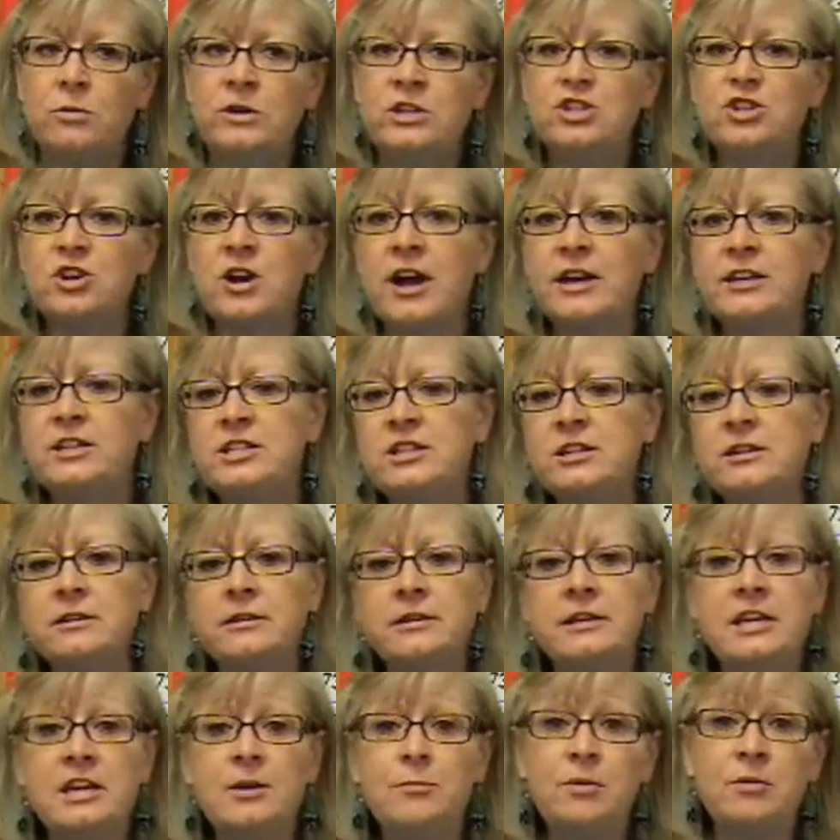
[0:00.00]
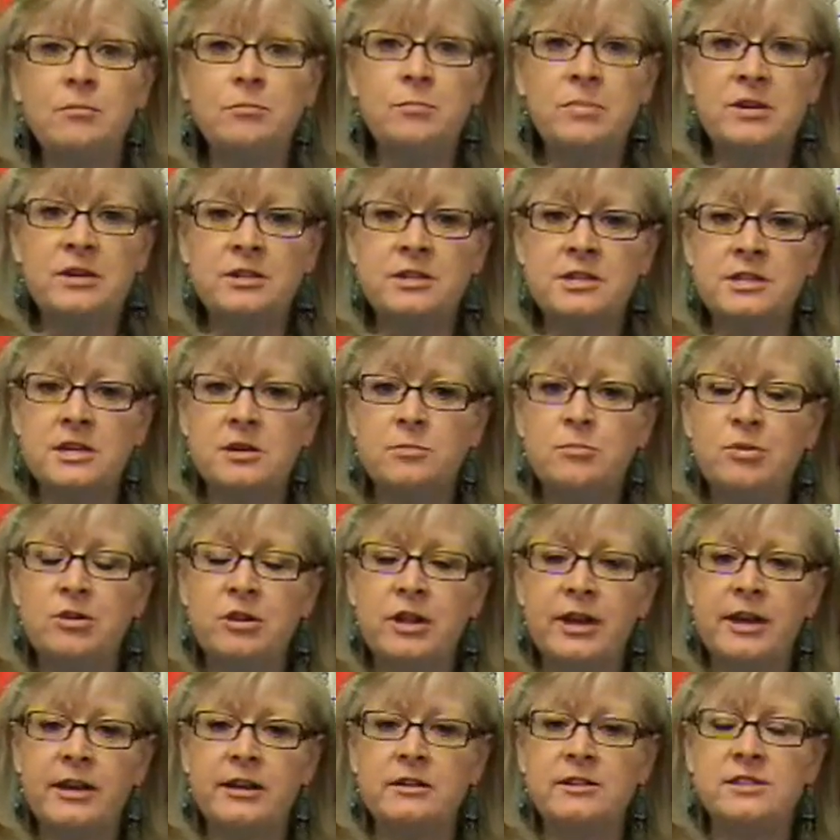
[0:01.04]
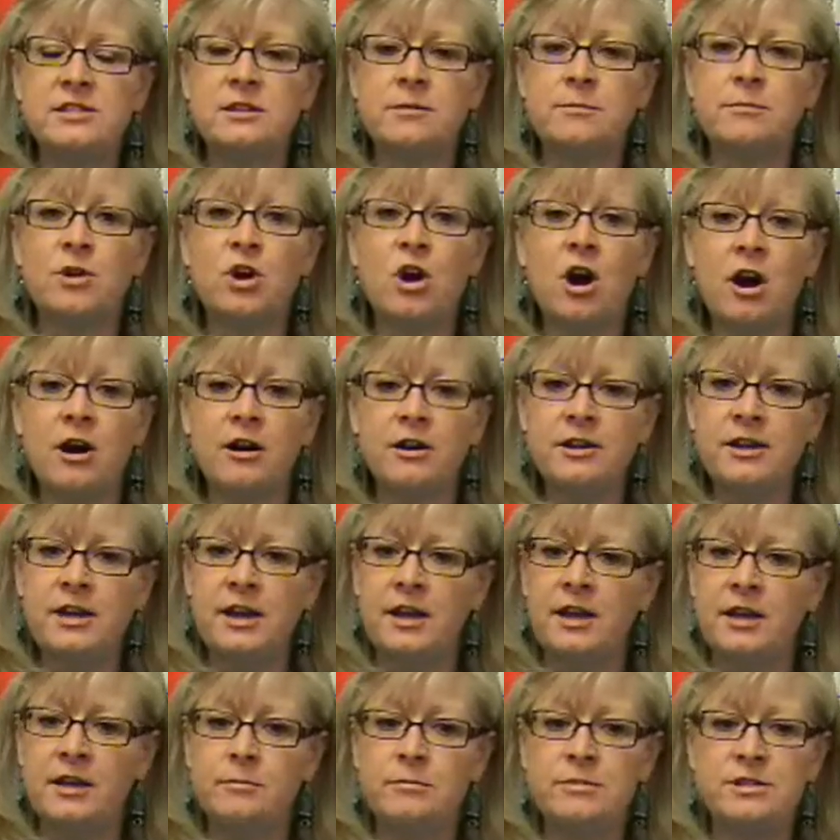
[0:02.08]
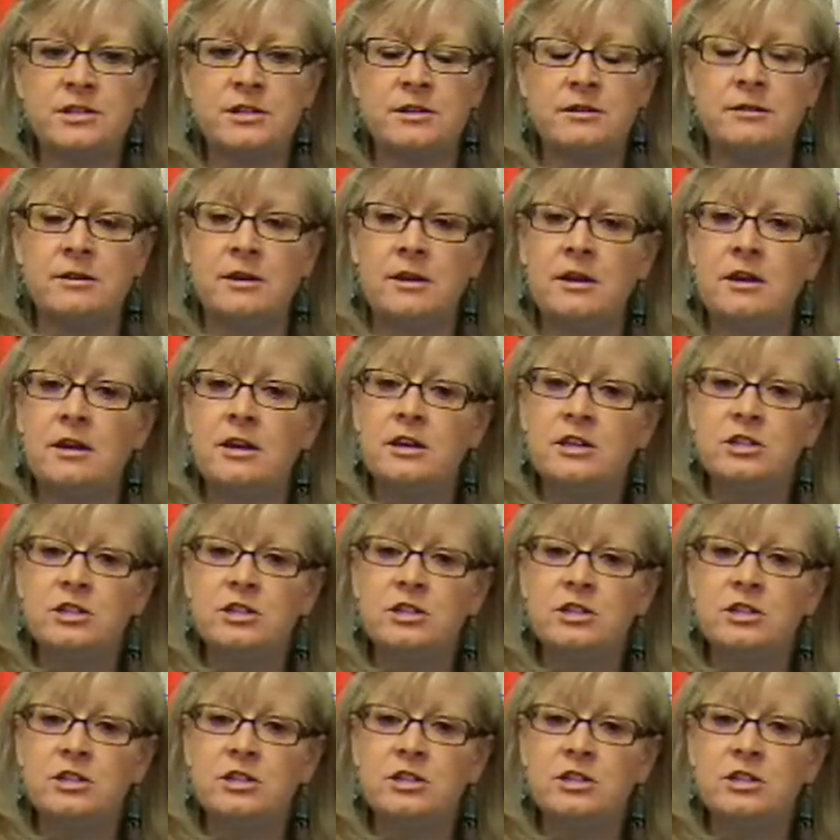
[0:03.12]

we tried to keep him busy playing some card games and